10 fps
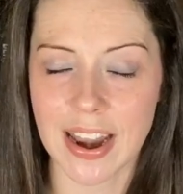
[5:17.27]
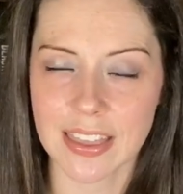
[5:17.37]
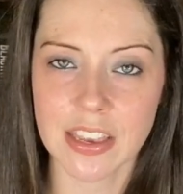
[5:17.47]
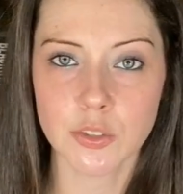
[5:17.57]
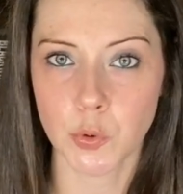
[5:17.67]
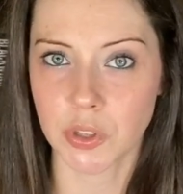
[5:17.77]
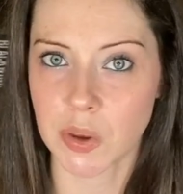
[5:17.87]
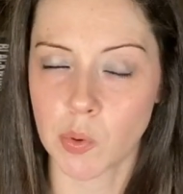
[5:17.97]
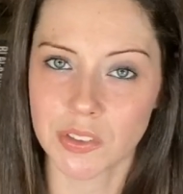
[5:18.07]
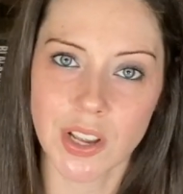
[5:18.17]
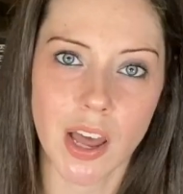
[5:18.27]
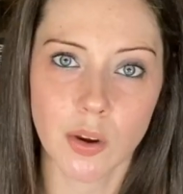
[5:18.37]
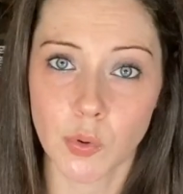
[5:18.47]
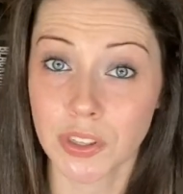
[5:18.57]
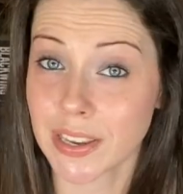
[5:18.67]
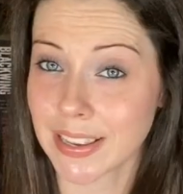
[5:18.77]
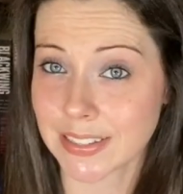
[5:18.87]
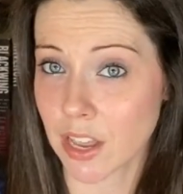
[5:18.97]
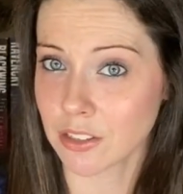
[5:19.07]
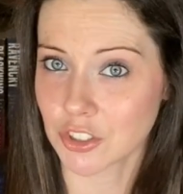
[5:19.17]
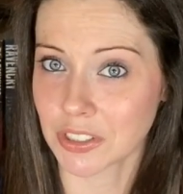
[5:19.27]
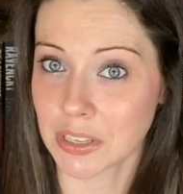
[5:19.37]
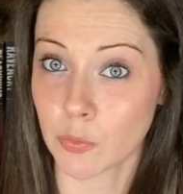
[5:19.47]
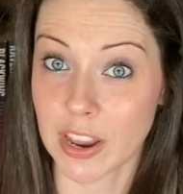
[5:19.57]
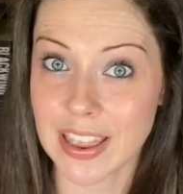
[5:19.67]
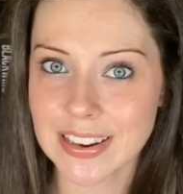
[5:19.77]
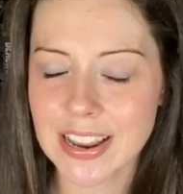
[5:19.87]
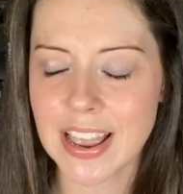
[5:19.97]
I think it's really well done and really intelligently written.